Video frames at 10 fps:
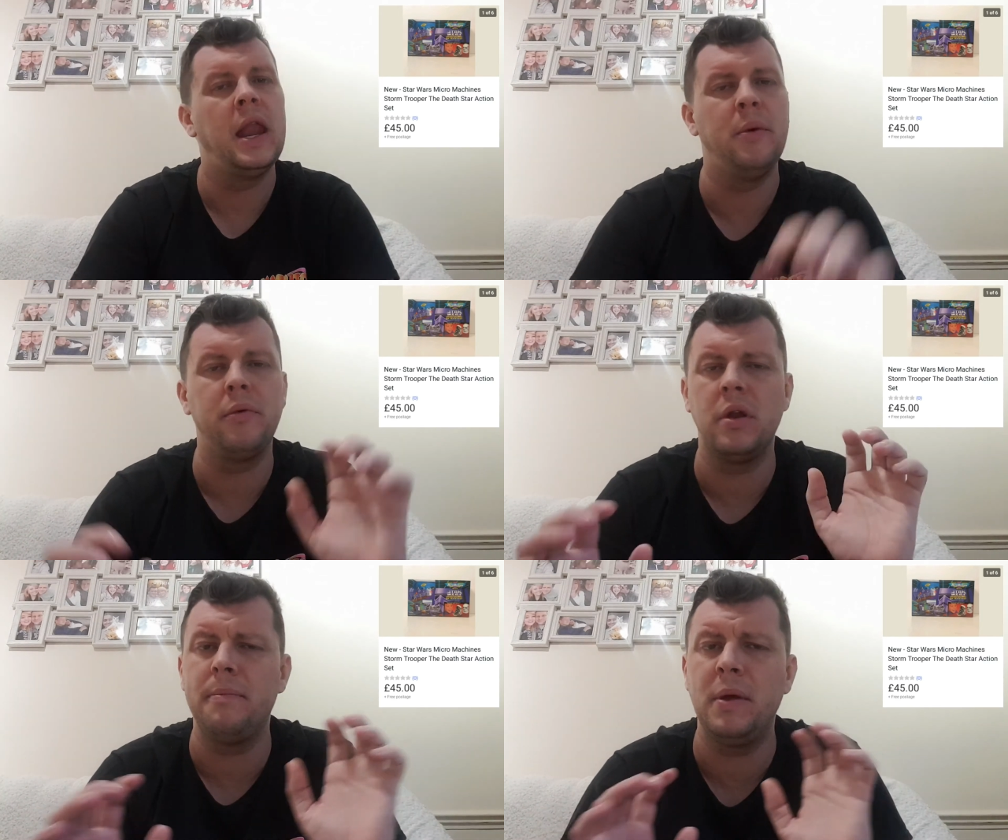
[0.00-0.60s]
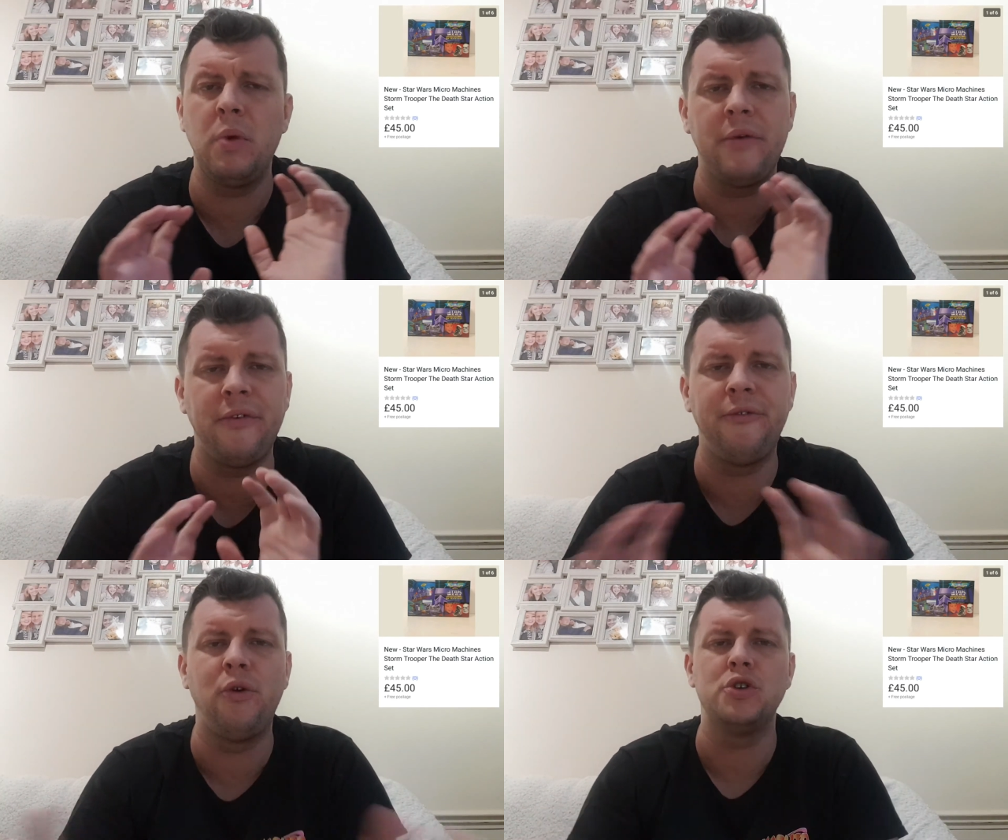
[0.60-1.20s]
and they were going to be worth
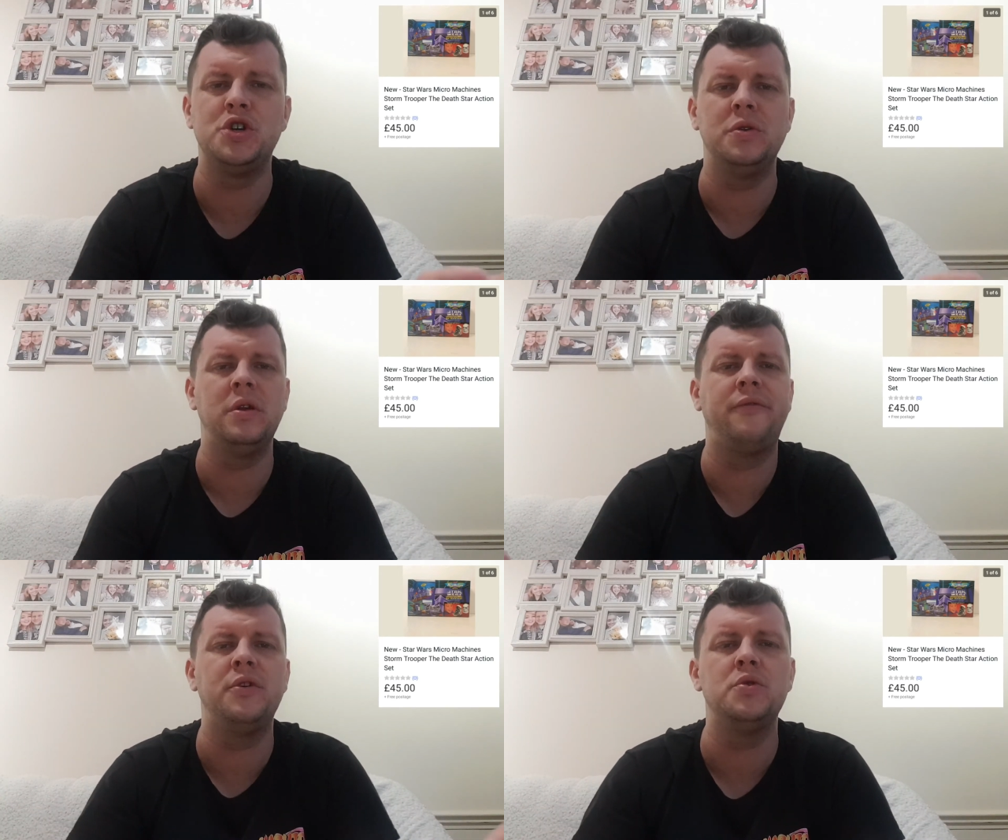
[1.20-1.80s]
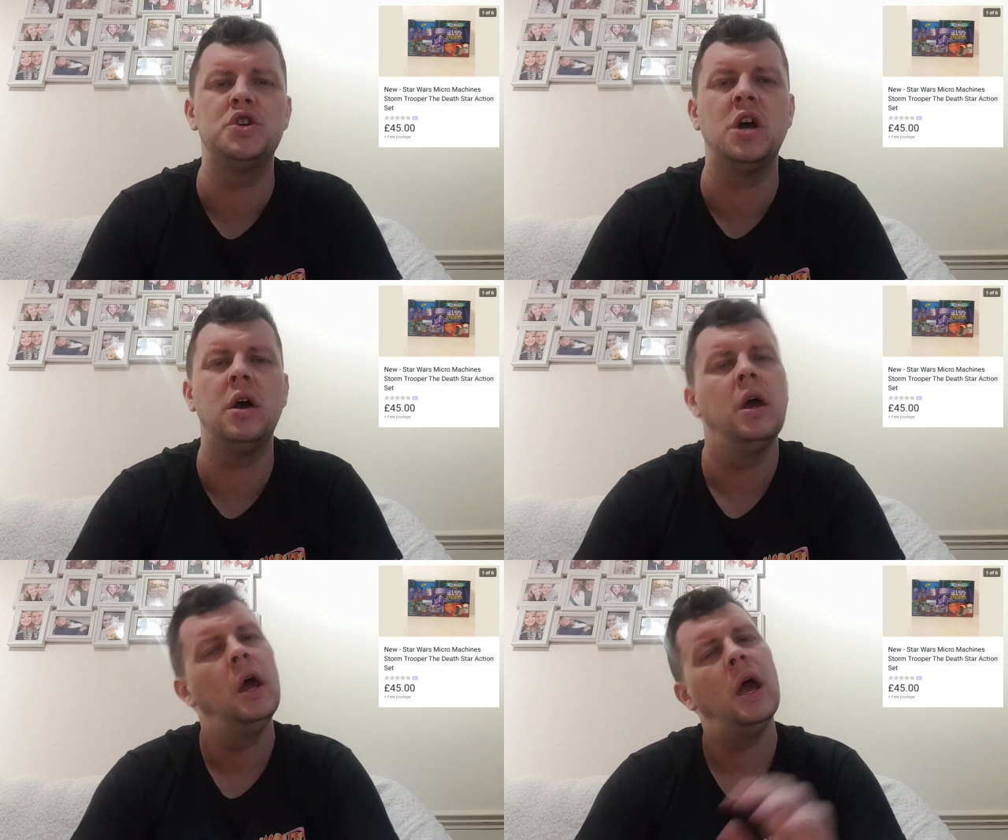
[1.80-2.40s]
a fortune in the future.